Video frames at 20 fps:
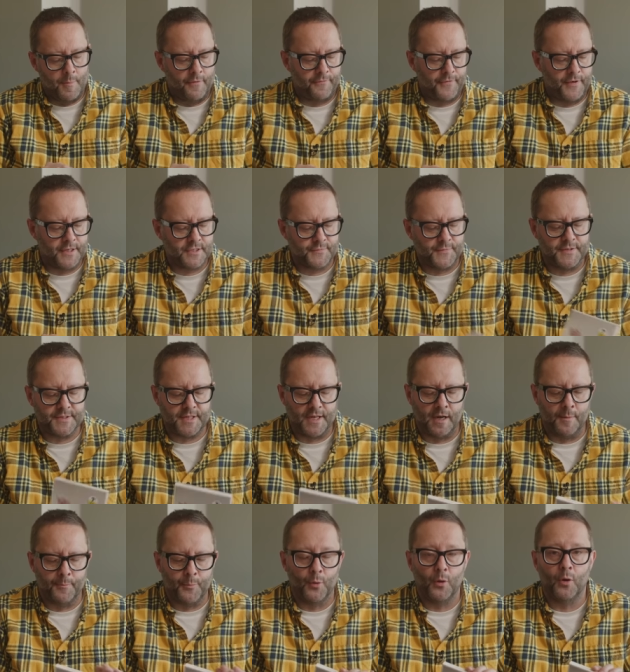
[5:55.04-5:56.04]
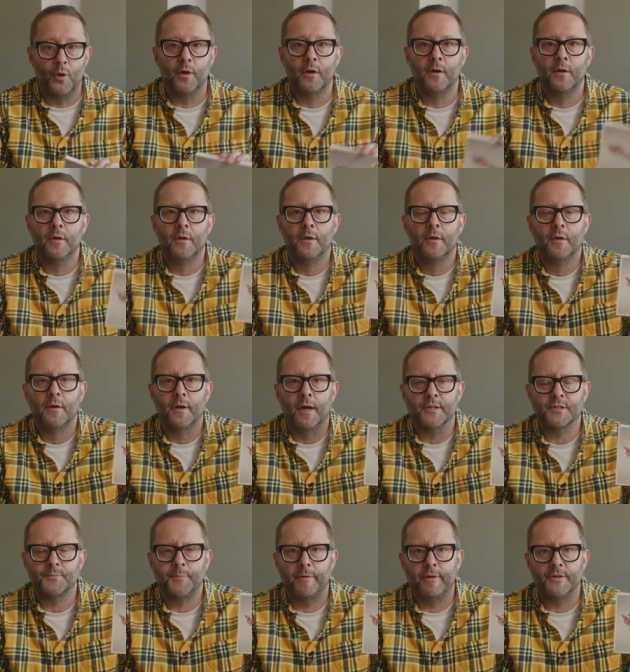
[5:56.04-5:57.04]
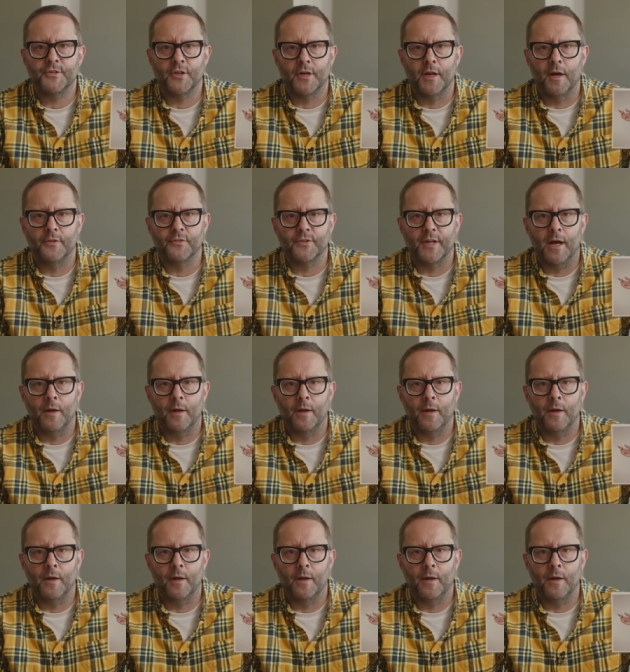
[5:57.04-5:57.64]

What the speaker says: my first visit, I bought a Spiritualized